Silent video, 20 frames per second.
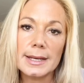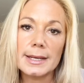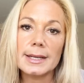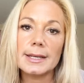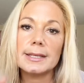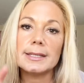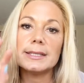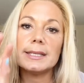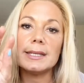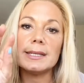
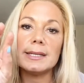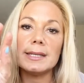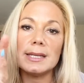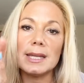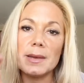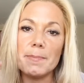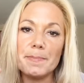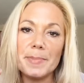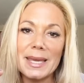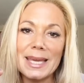to
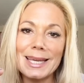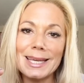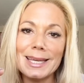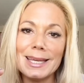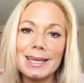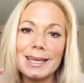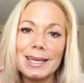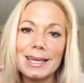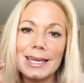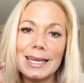nipping
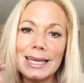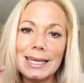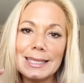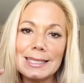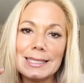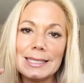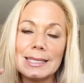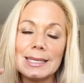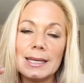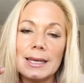
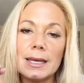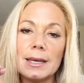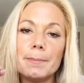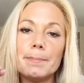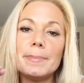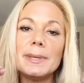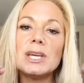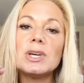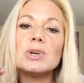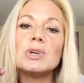it
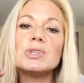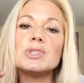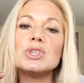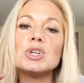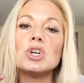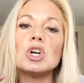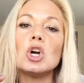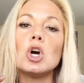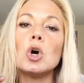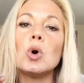because
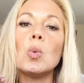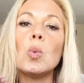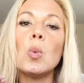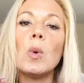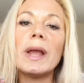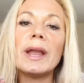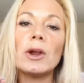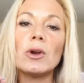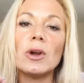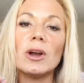you're
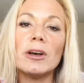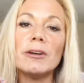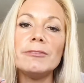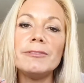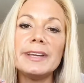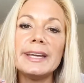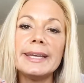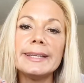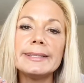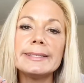aware of
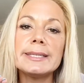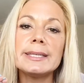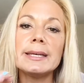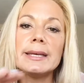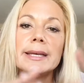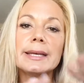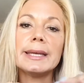it